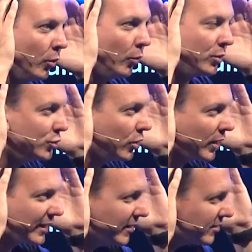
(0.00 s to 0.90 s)
Would you go
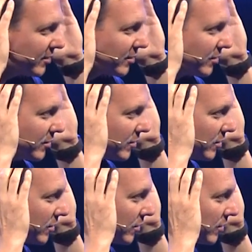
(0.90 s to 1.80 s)
like this?
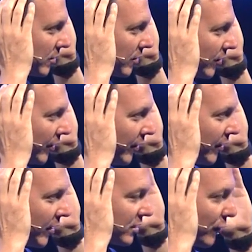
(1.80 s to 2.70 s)

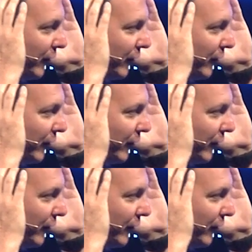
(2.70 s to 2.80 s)
Because the